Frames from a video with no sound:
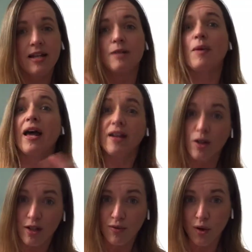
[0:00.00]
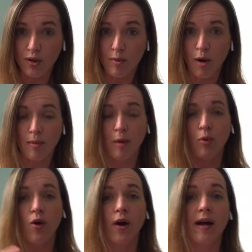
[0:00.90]
depending on if you're in the barbell
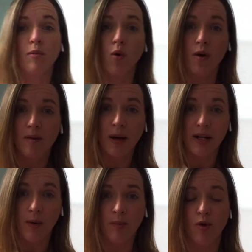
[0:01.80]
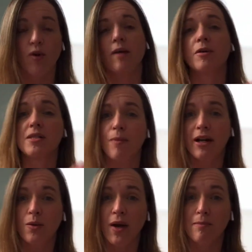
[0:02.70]
program or in the body weight program, because the
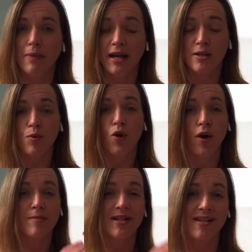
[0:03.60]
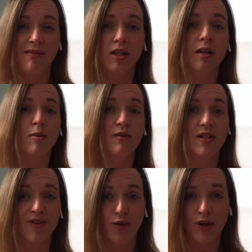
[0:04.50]
body weight and bands program does have a little bit of a
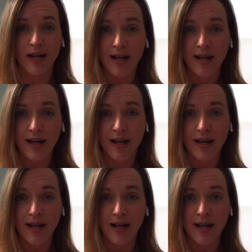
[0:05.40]
different,